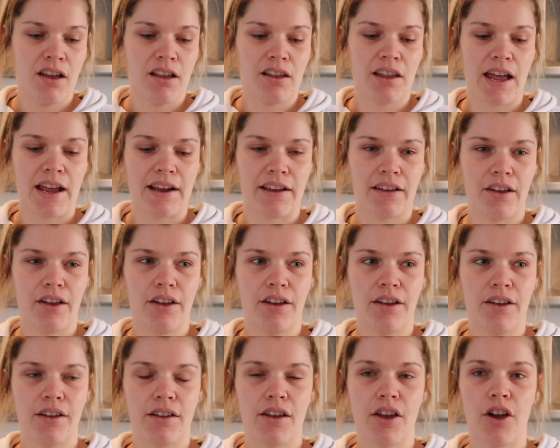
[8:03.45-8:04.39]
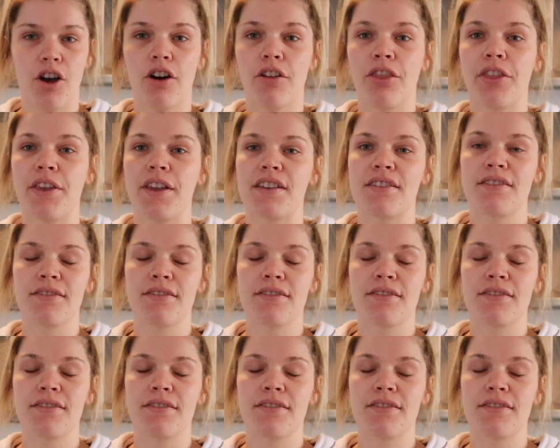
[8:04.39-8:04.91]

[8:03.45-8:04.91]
like healthier